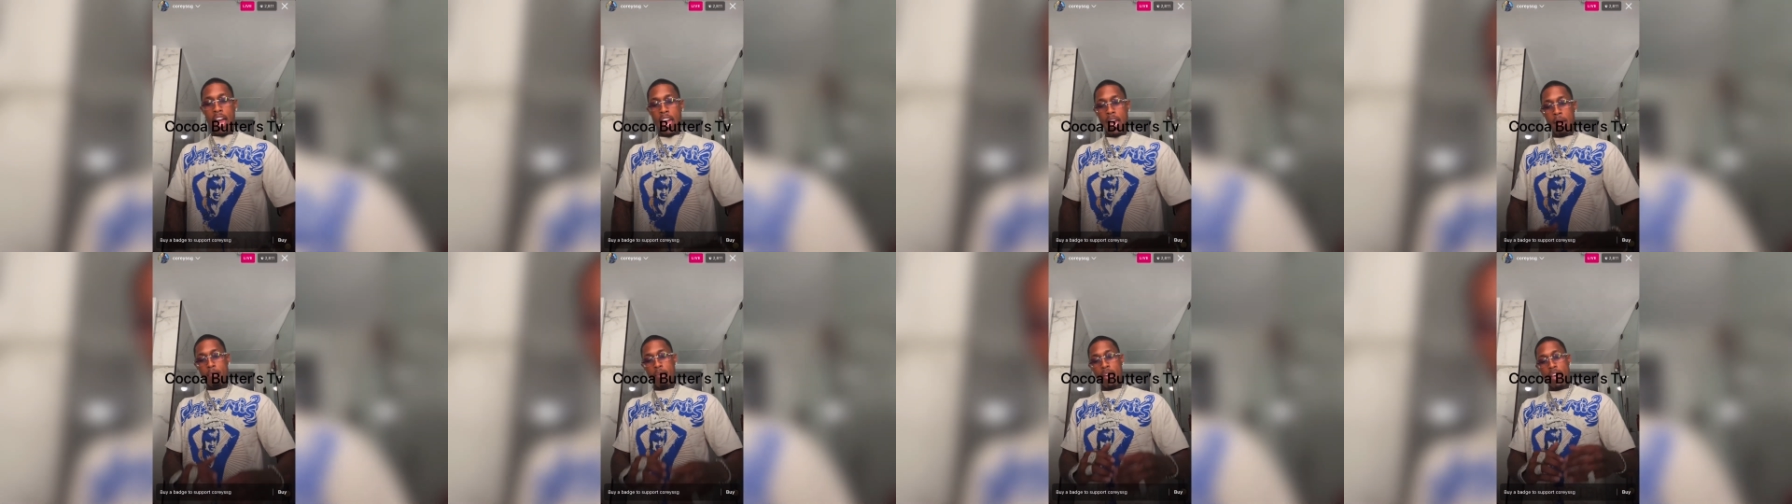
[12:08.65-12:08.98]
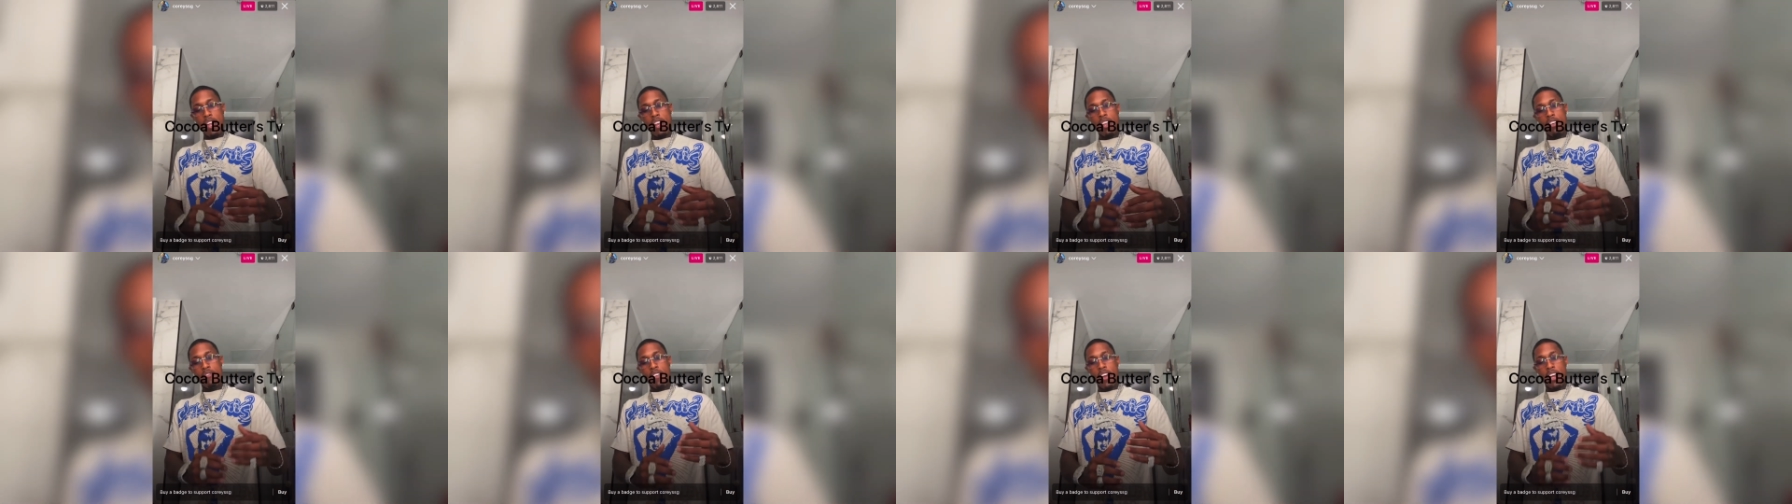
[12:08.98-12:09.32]

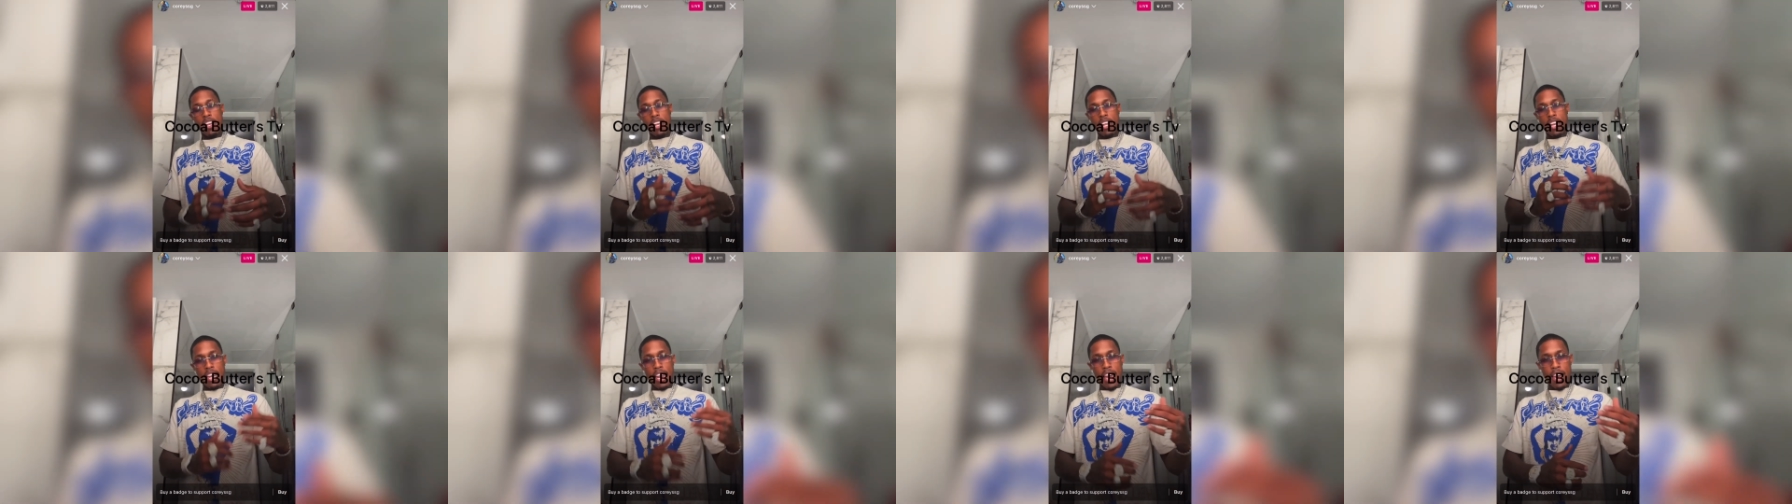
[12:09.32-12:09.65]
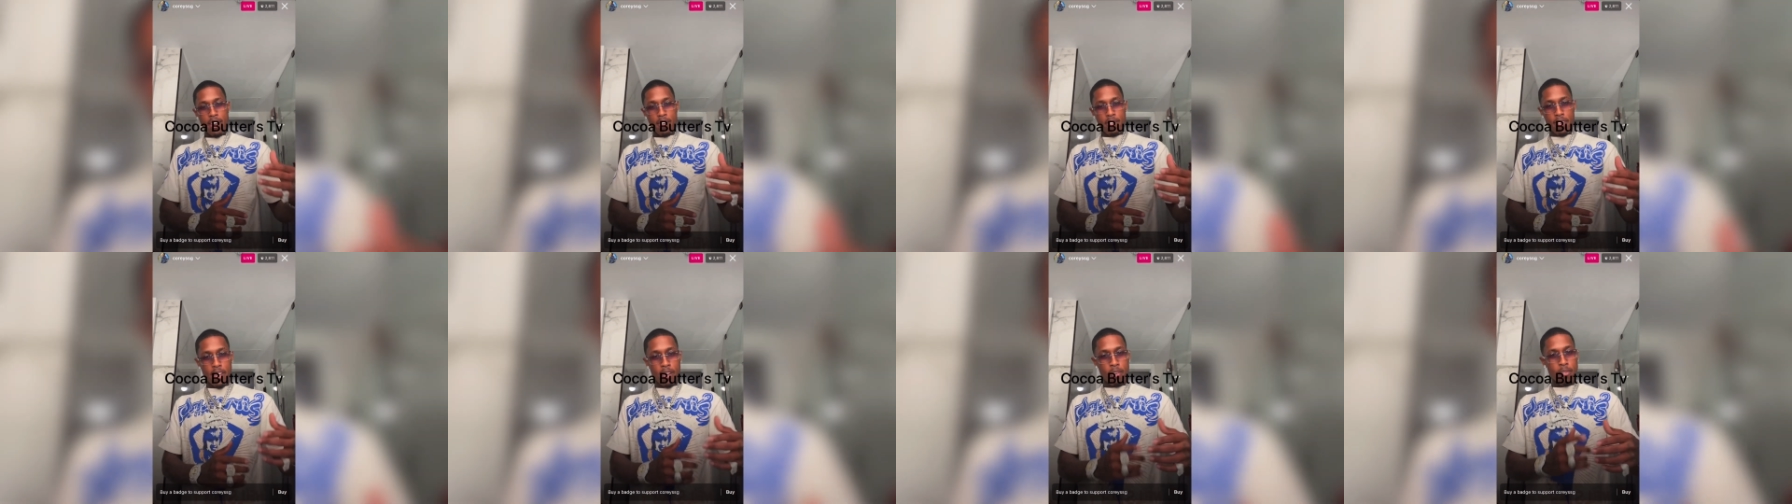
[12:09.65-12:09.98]
elevating in life and
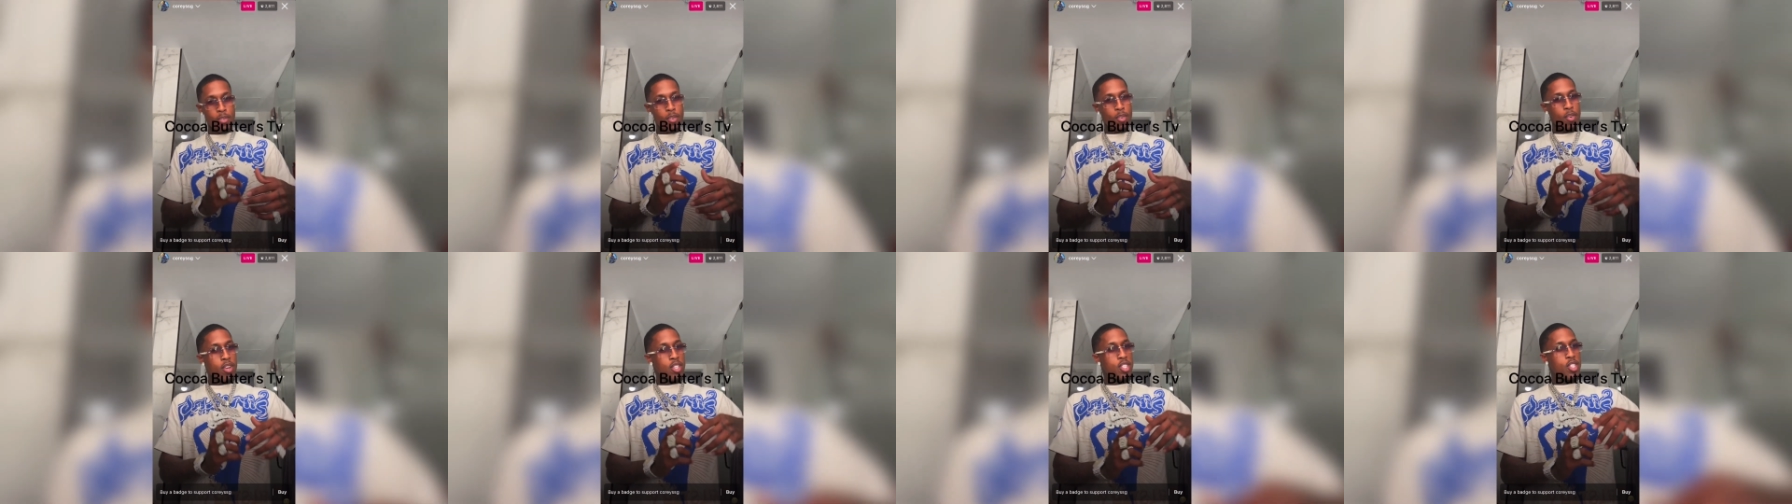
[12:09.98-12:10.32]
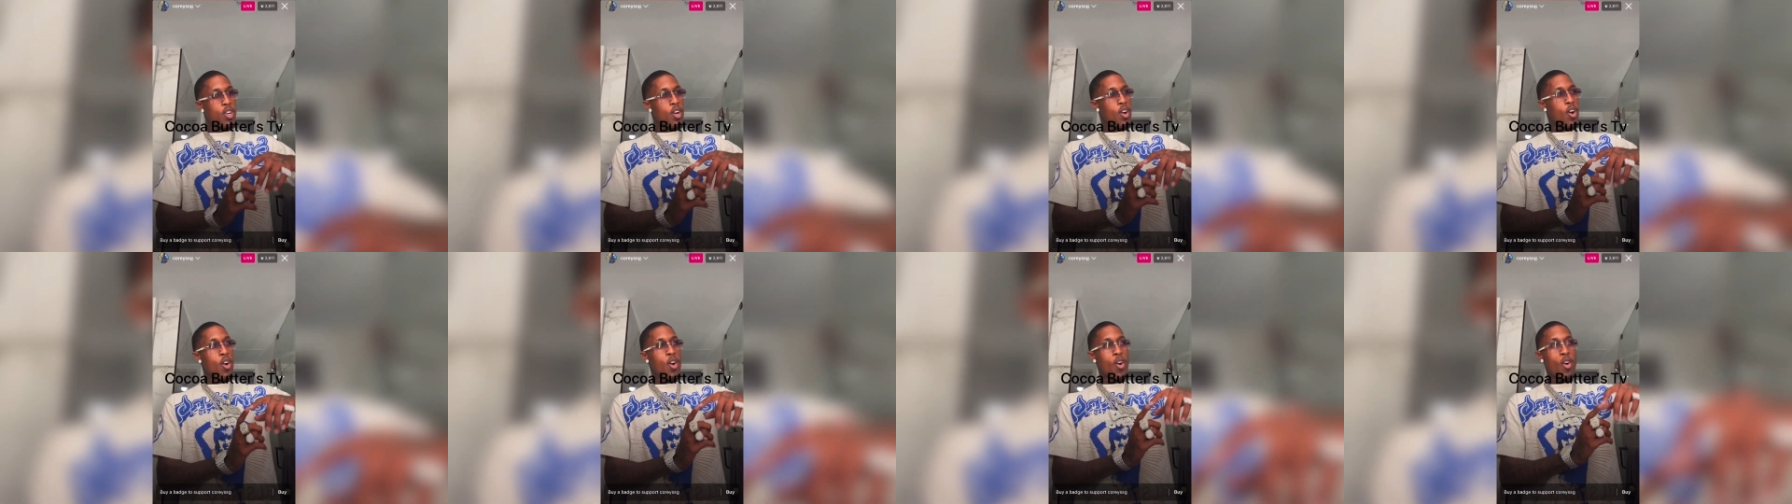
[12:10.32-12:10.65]
I'm going to a
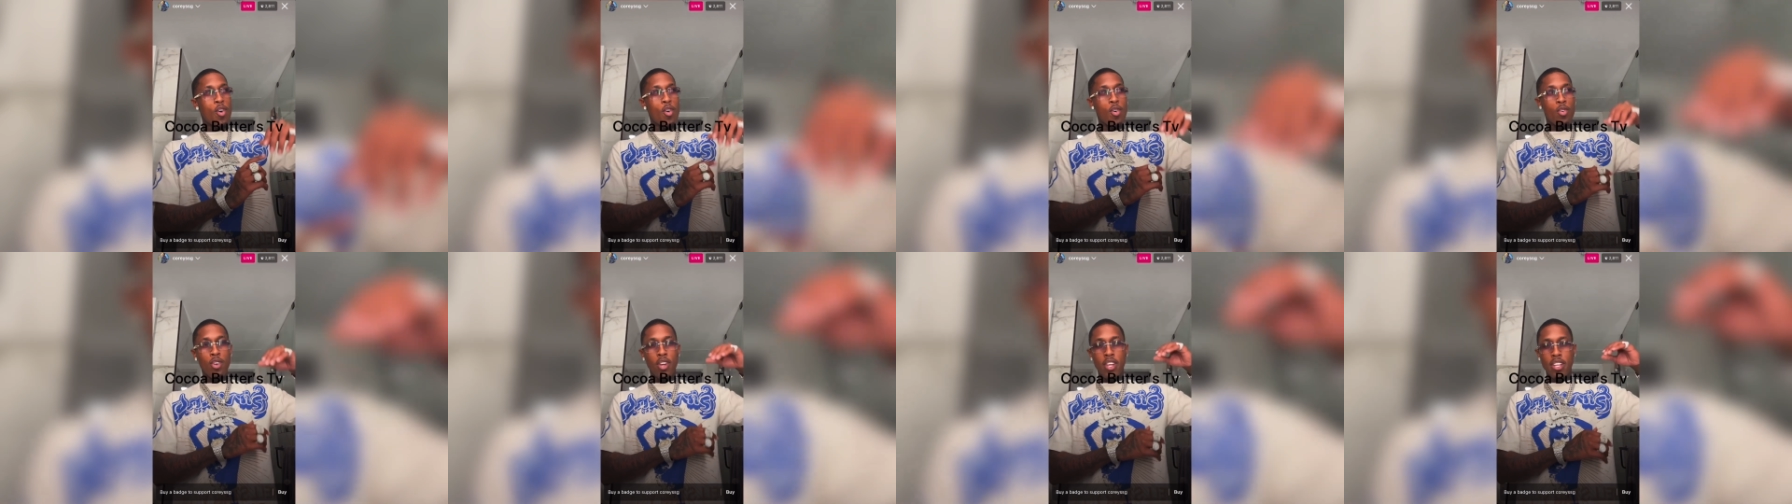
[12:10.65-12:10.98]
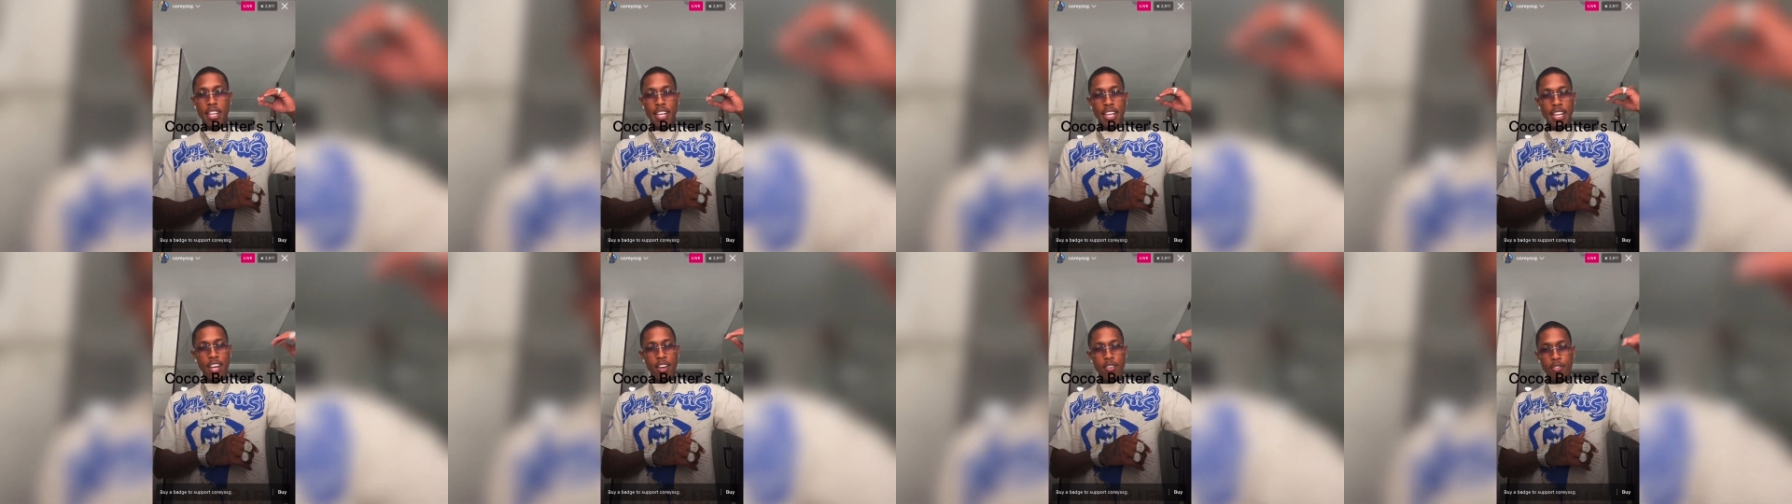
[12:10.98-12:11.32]
whole nother
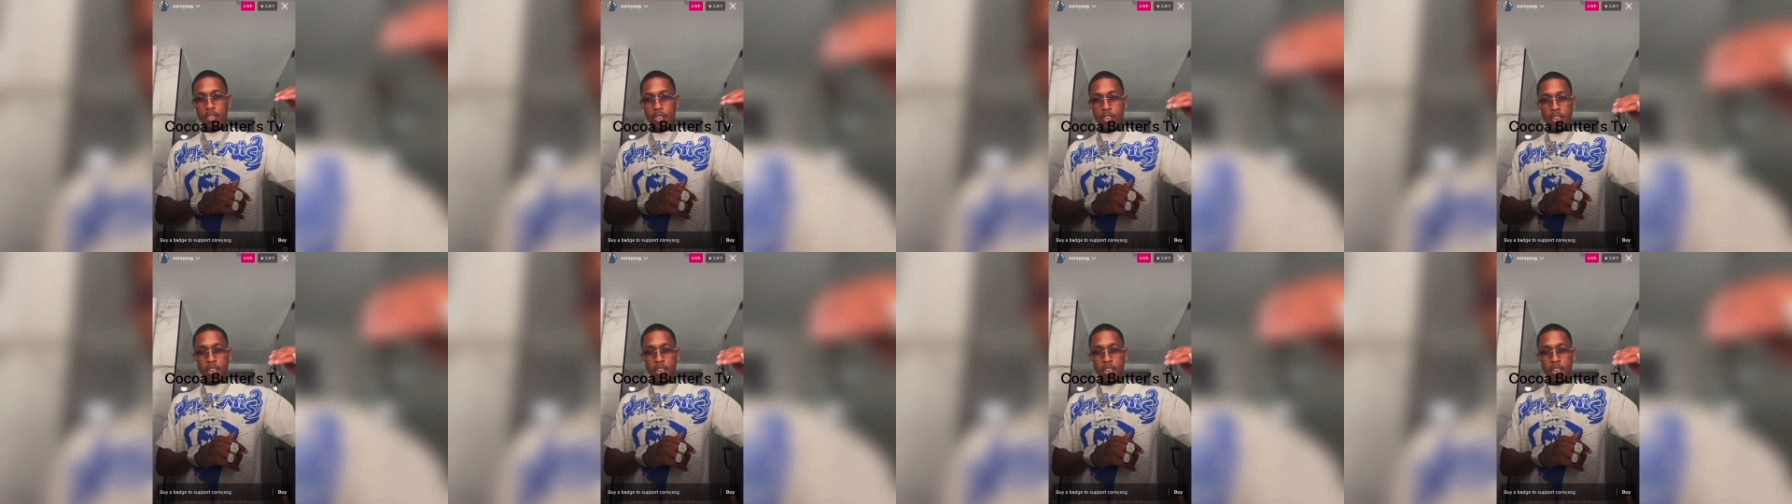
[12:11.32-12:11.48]
level.